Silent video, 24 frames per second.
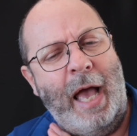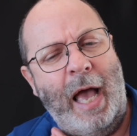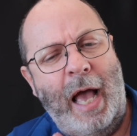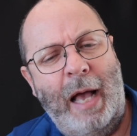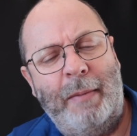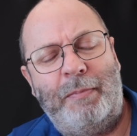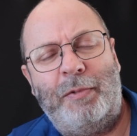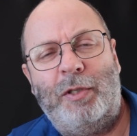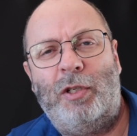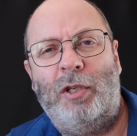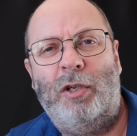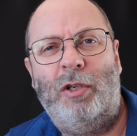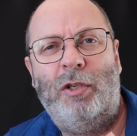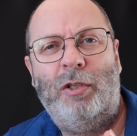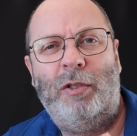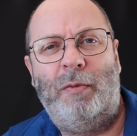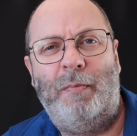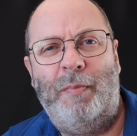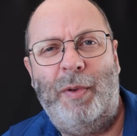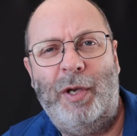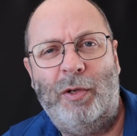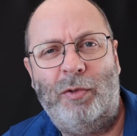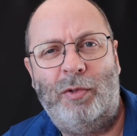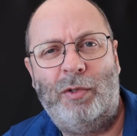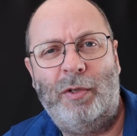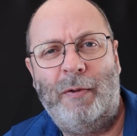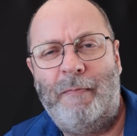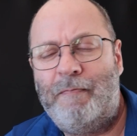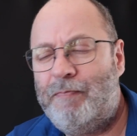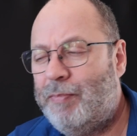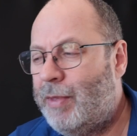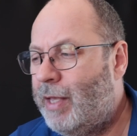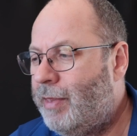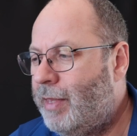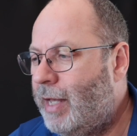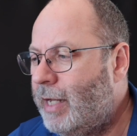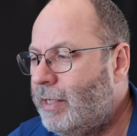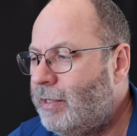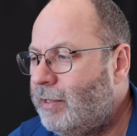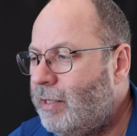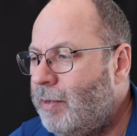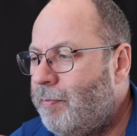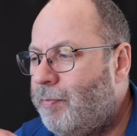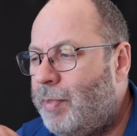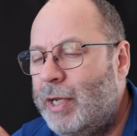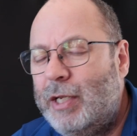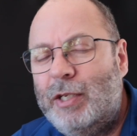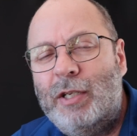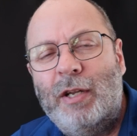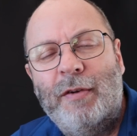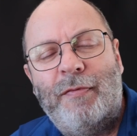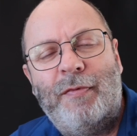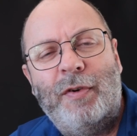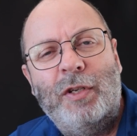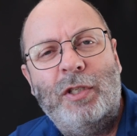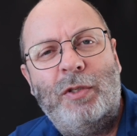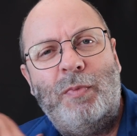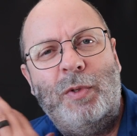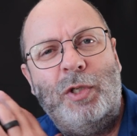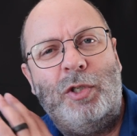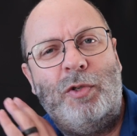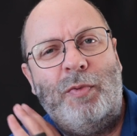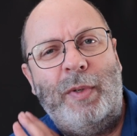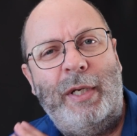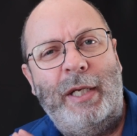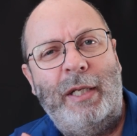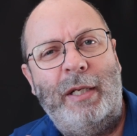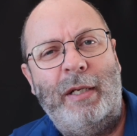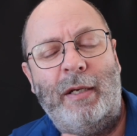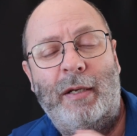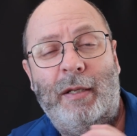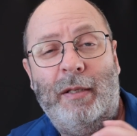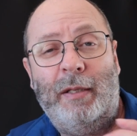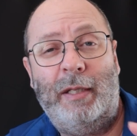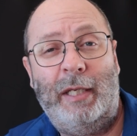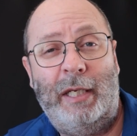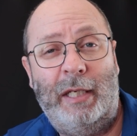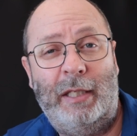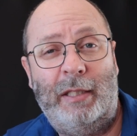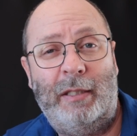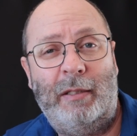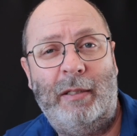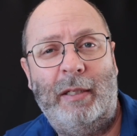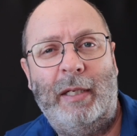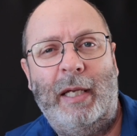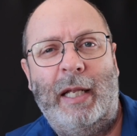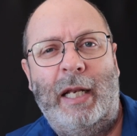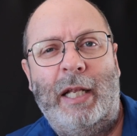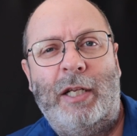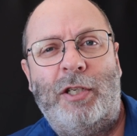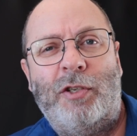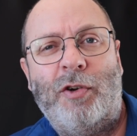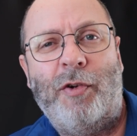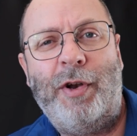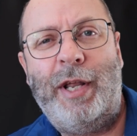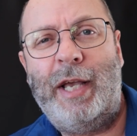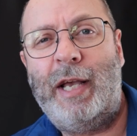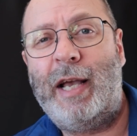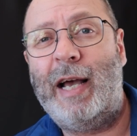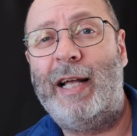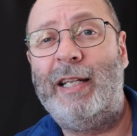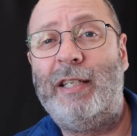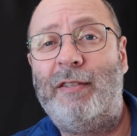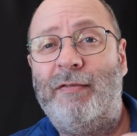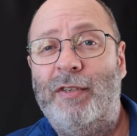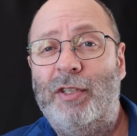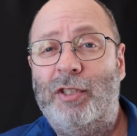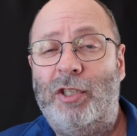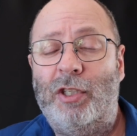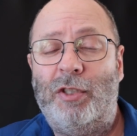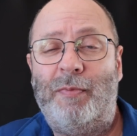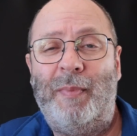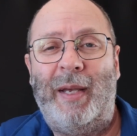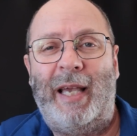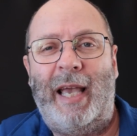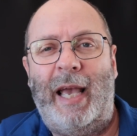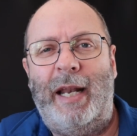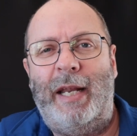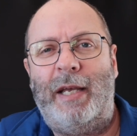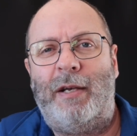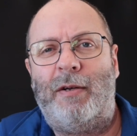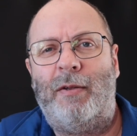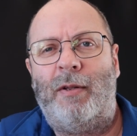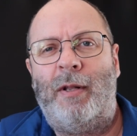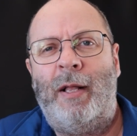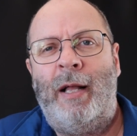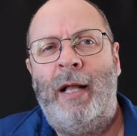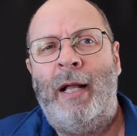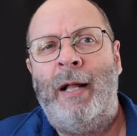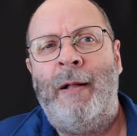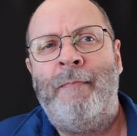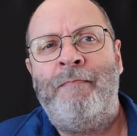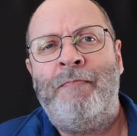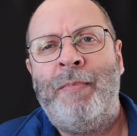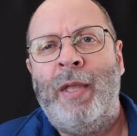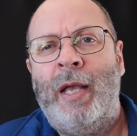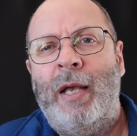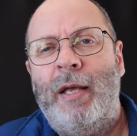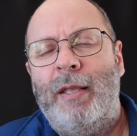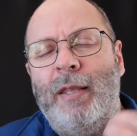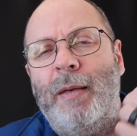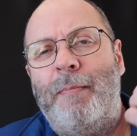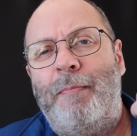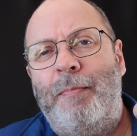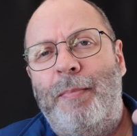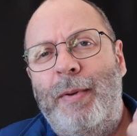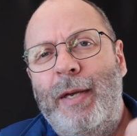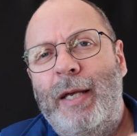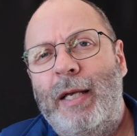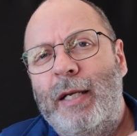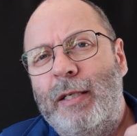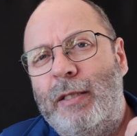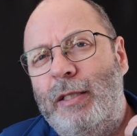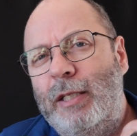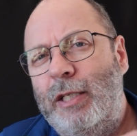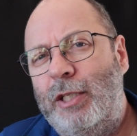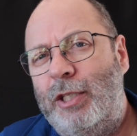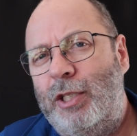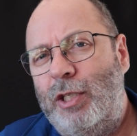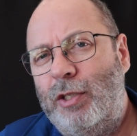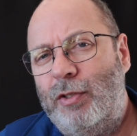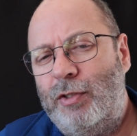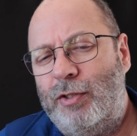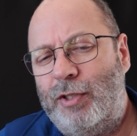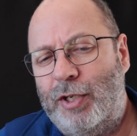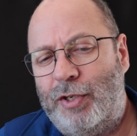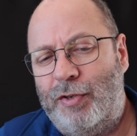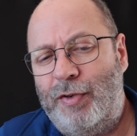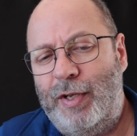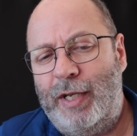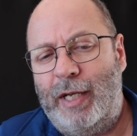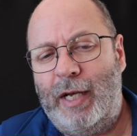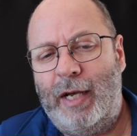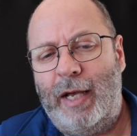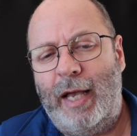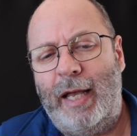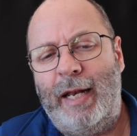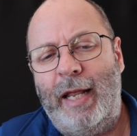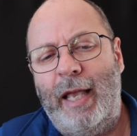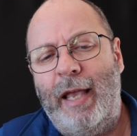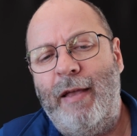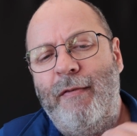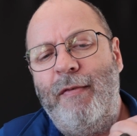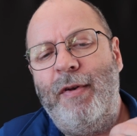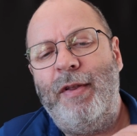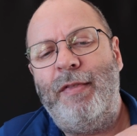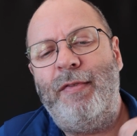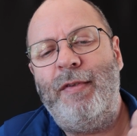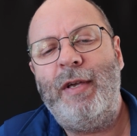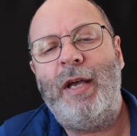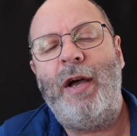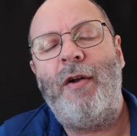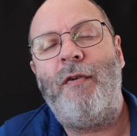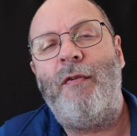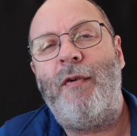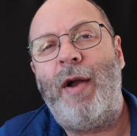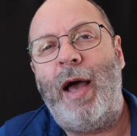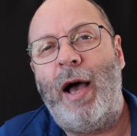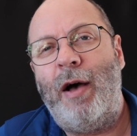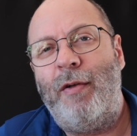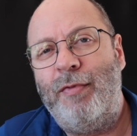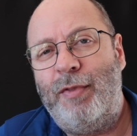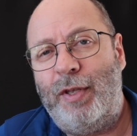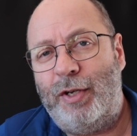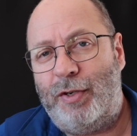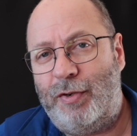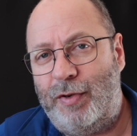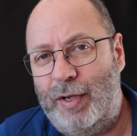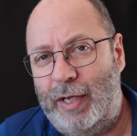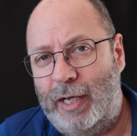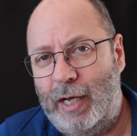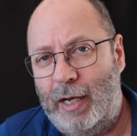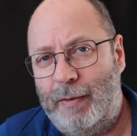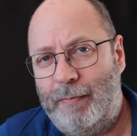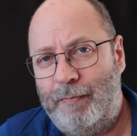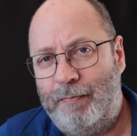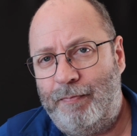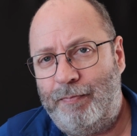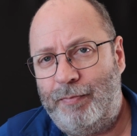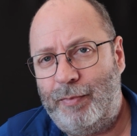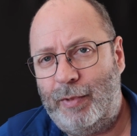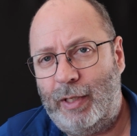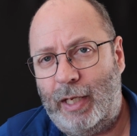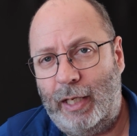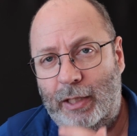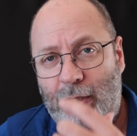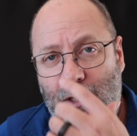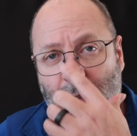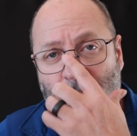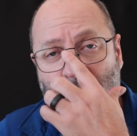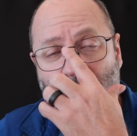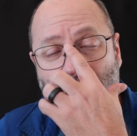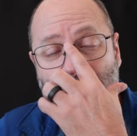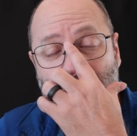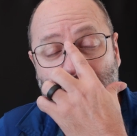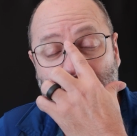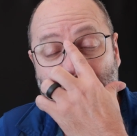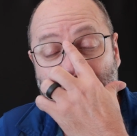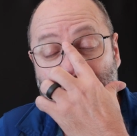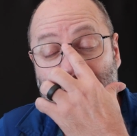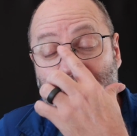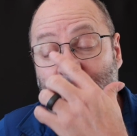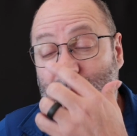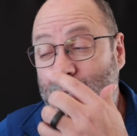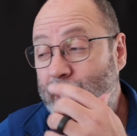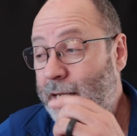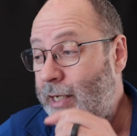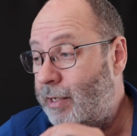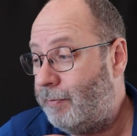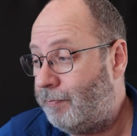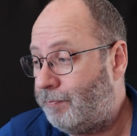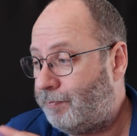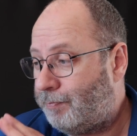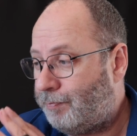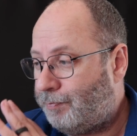absolute beaut. And that's the big difference between these electronic guns versus mechanical. The biggest issue is the trigger and everything around the trigger. Okay, so with that said,